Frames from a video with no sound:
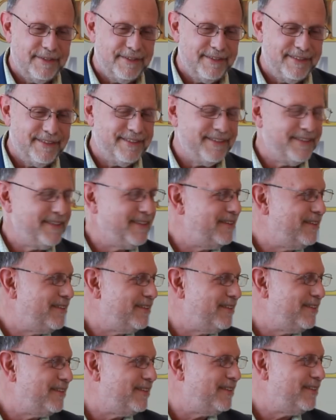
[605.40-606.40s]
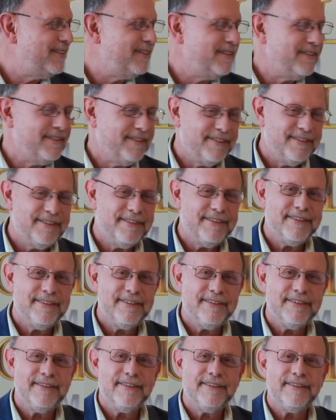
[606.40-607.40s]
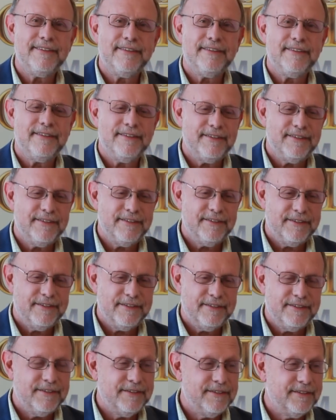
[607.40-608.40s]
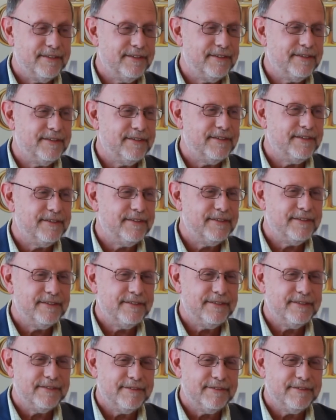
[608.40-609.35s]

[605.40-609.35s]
The person shown says nothing.